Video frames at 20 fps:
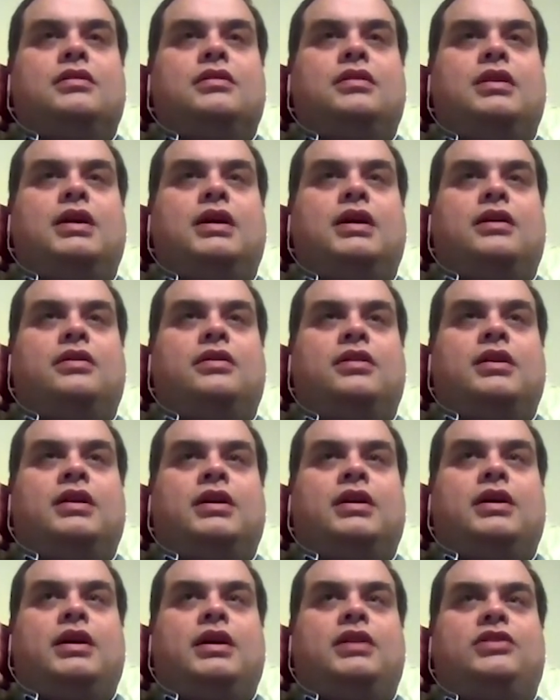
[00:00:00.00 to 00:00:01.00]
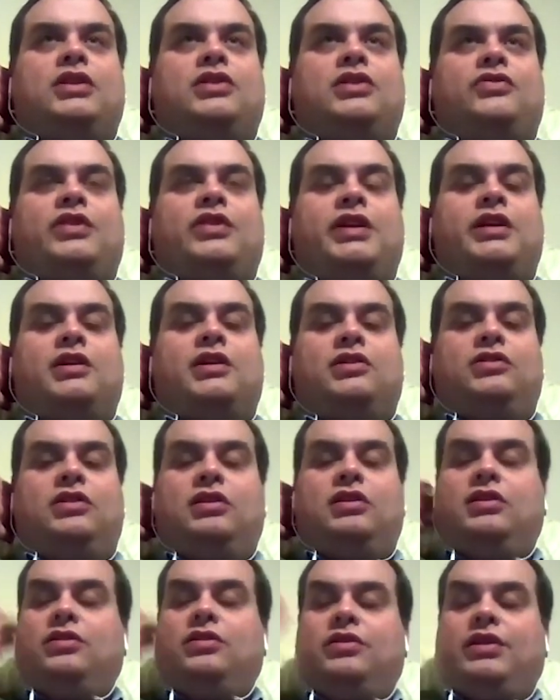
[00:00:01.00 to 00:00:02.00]
Yeah, it's funny because
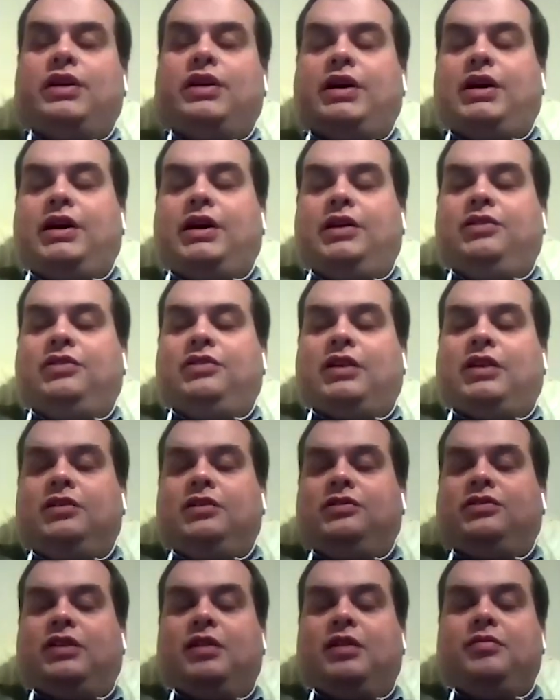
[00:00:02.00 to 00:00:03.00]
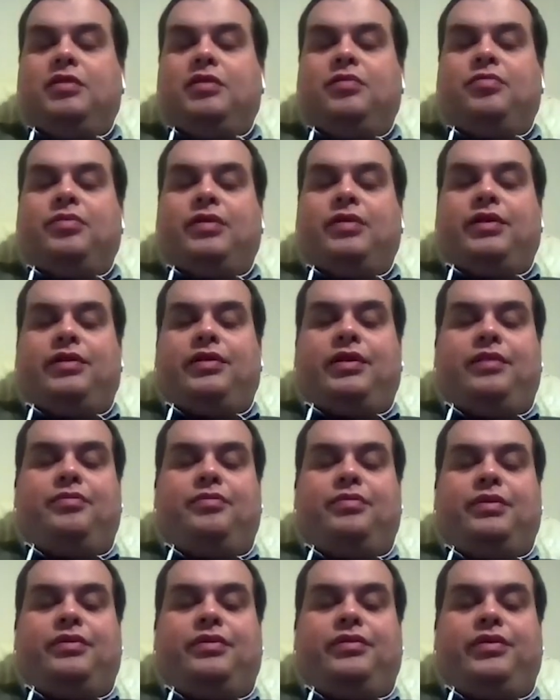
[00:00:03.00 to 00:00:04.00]
as
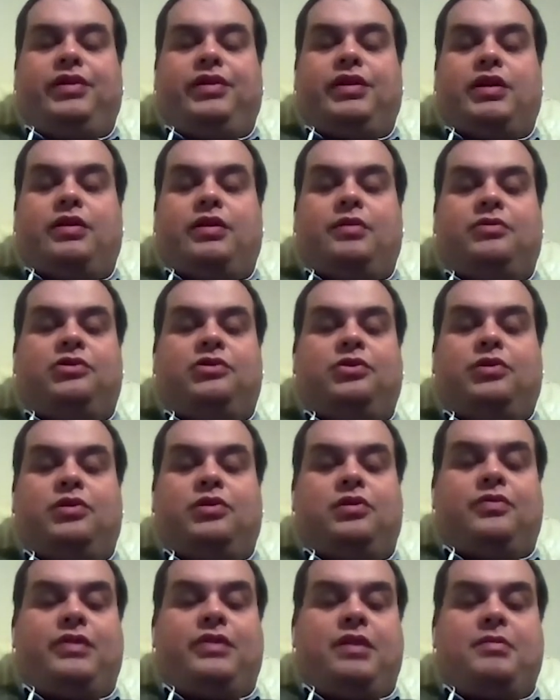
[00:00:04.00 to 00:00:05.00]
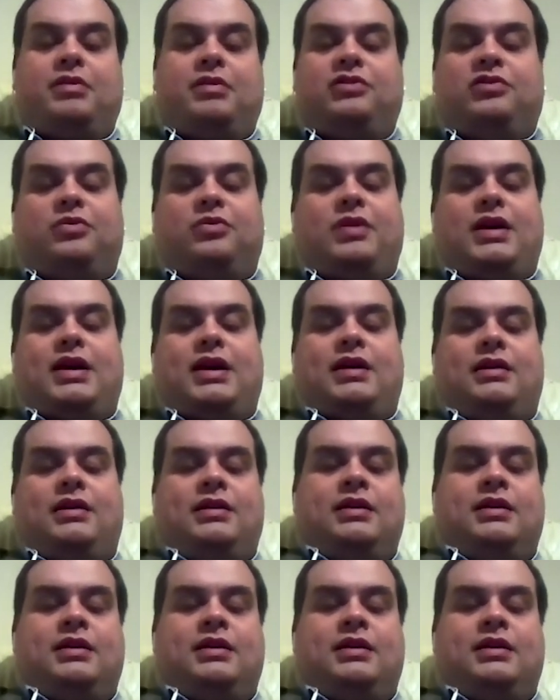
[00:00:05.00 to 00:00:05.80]
I'm sure you're very much aware.